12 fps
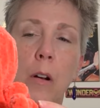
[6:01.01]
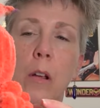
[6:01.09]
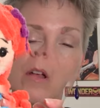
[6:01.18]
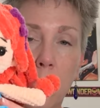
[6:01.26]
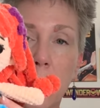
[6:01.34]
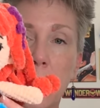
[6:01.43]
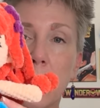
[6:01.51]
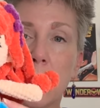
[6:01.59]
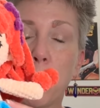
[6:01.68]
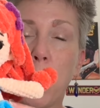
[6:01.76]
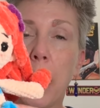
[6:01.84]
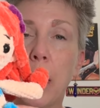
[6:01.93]
Pattern is
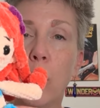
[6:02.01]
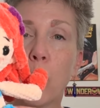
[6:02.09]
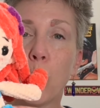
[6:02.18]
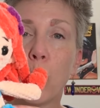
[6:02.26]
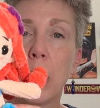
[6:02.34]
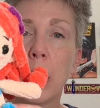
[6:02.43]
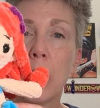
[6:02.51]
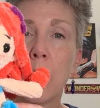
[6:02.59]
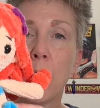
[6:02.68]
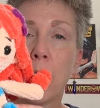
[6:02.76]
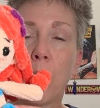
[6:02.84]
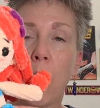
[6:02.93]
by Green
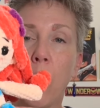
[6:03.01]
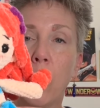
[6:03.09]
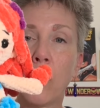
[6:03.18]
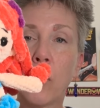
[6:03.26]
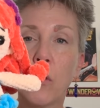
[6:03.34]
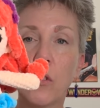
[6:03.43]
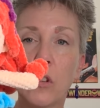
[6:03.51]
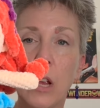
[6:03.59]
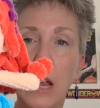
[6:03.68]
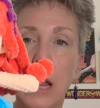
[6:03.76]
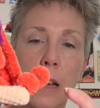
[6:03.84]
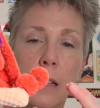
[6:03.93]
Frog
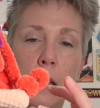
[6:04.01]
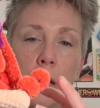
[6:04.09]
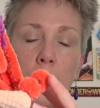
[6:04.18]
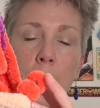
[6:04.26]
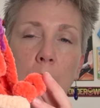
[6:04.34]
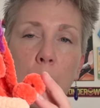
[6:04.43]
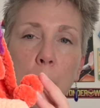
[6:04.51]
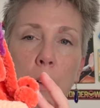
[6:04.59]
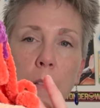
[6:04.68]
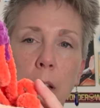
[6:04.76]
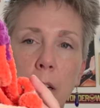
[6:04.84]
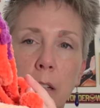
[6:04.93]
Crochet, a little
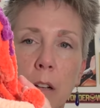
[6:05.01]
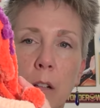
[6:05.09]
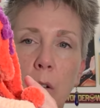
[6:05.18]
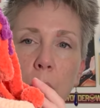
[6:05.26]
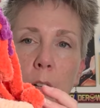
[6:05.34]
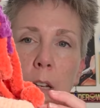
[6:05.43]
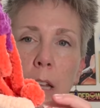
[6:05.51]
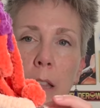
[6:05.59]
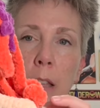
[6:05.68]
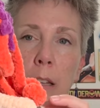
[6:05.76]
Tinkerbell that is included in the